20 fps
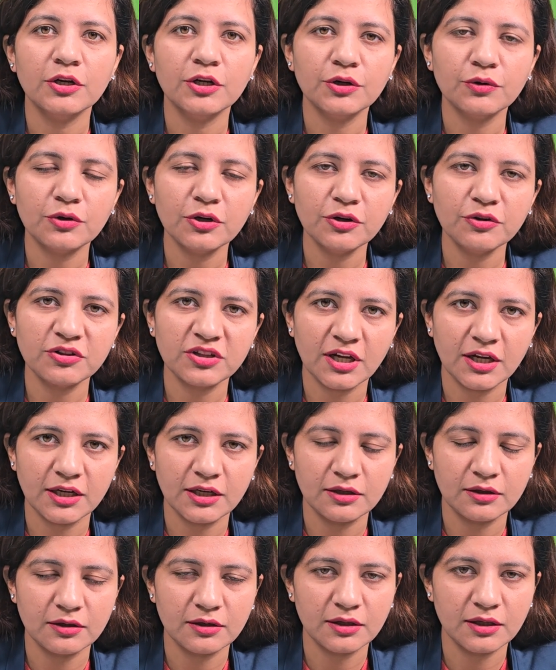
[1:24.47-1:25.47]

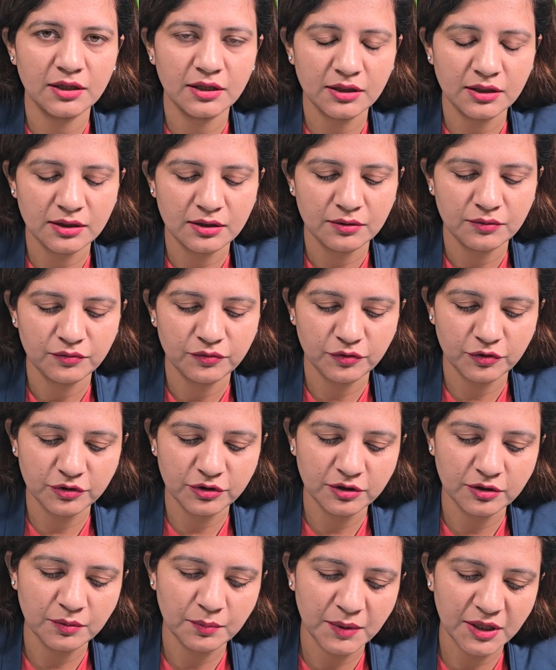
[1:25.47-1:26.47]
Nucleoside is
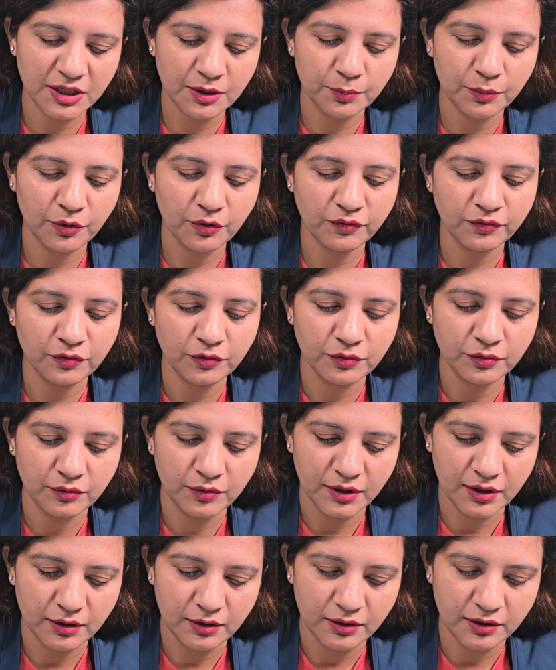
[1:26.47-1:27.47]
further made up of
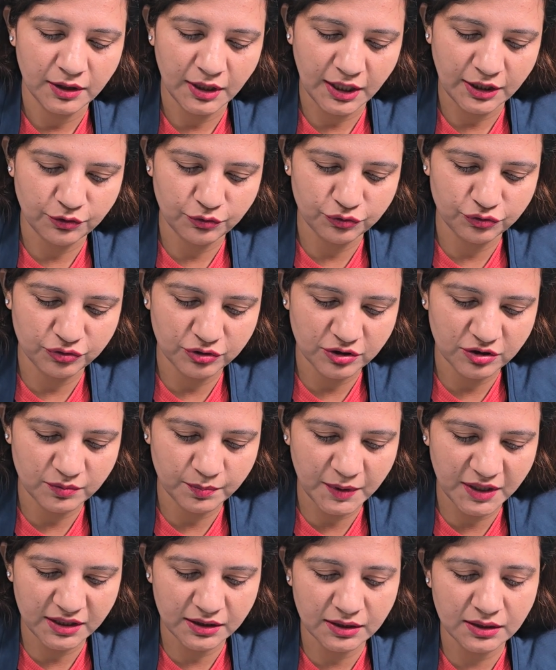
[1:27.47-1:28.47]
nitrogenous
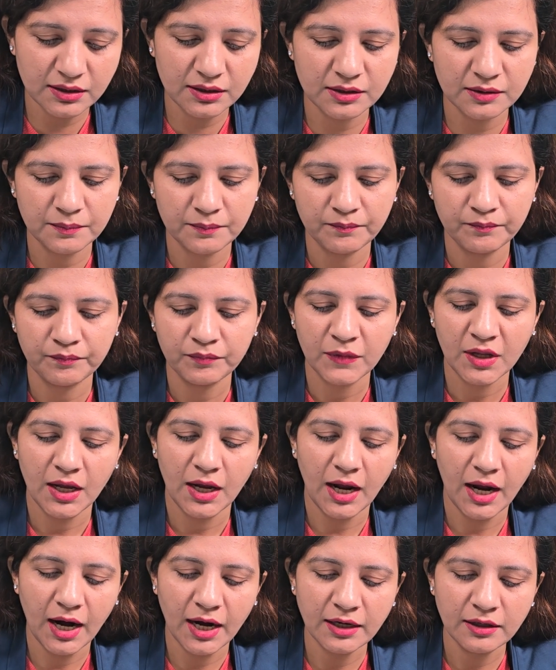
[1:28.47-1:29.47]
bases
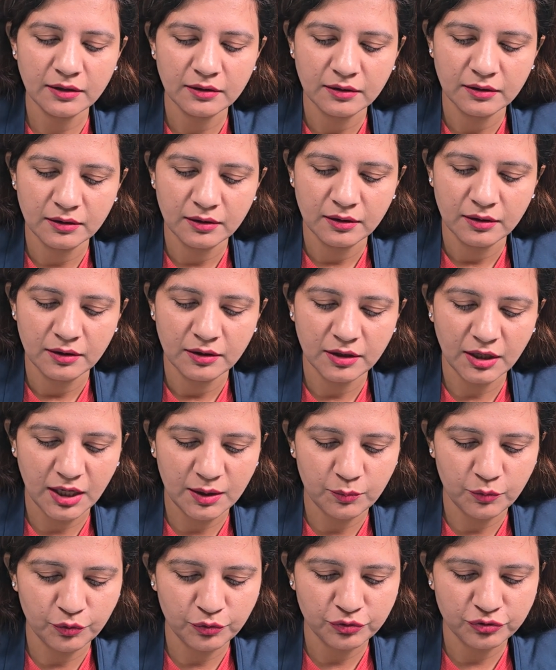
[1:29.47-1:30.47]
and
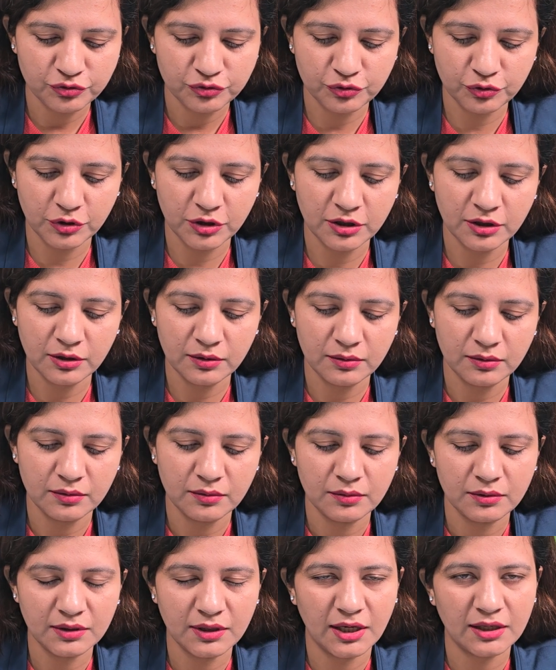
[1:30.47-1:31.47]
ribose sugar,
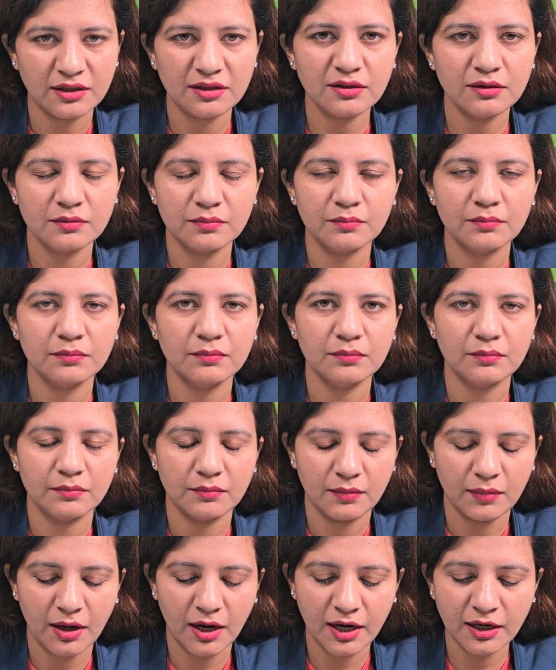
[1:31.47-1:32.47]
that is,
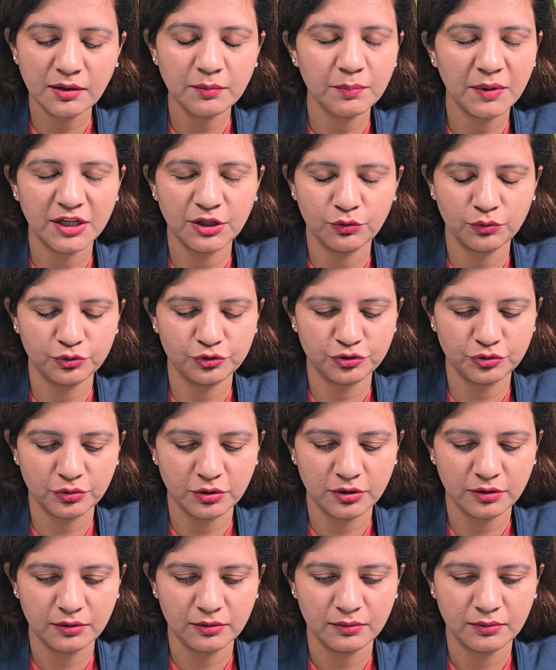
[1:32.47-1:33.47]
and pentose
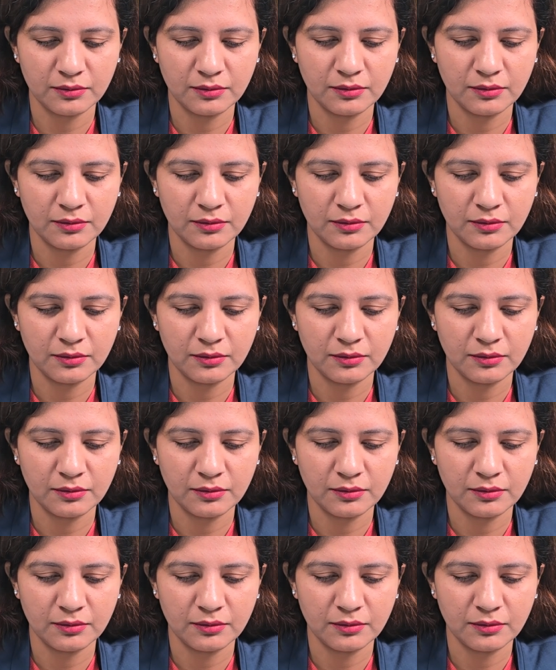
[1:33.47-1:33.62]
sugar.